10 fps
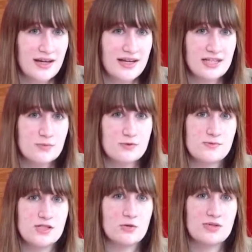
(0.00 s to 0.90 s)
He's supposed
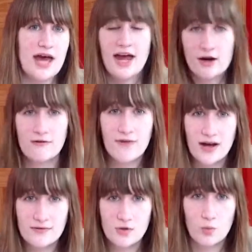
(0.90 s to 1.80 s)
to be so
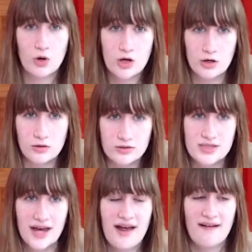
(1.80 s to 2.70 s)
terrified of the
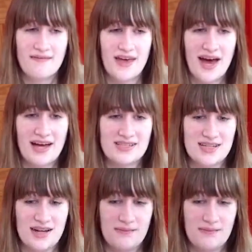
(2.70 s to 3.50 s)
world that